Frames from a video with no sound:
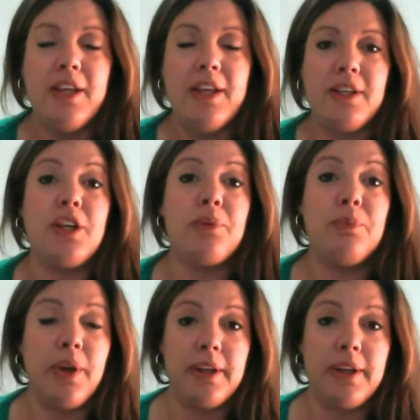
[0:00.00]
Then you can
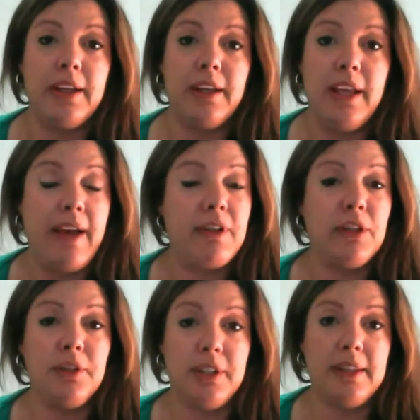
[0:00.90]
work it, have a
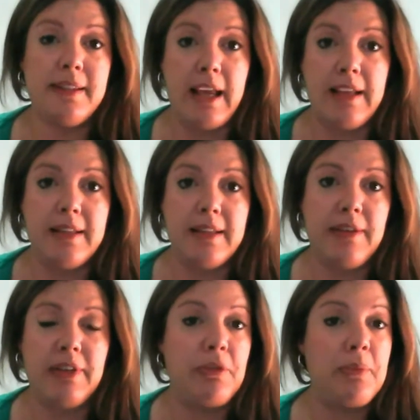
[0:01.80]
look at the stats and
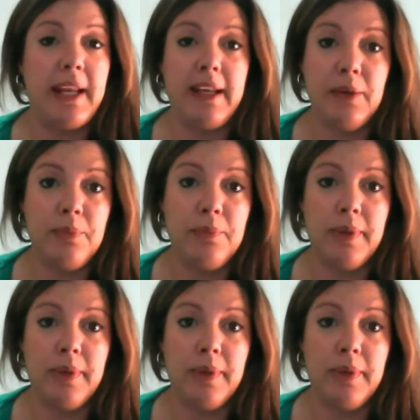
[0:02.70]
everything from any